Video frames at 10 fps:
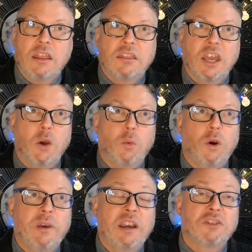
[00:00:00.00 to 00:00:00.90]
There were
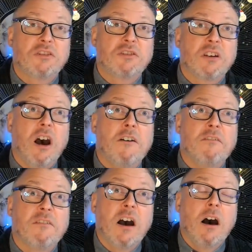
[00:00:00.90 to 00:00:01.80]
pictures
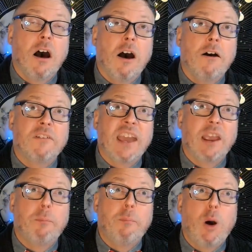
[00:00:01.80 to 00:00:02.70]
of
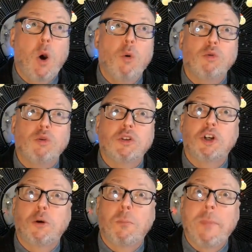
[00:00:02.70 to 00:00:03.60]
a
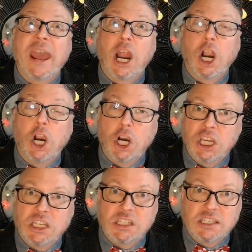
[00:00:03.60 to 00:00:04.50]
polar bear,
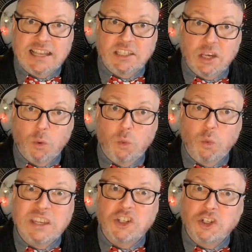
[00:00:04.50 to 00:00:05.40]
because that's a
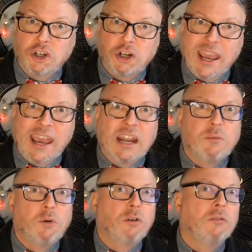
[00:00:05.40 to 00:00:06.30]
winter
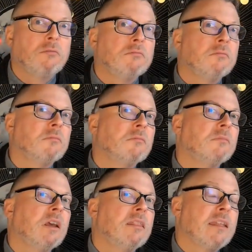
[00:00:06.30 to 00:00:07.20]
animal.
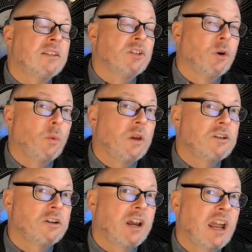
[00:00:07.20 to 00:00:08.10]
That's a
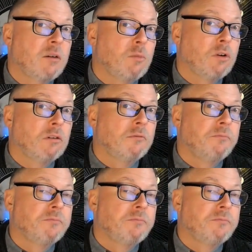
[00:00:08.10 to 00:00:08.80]
winter animal.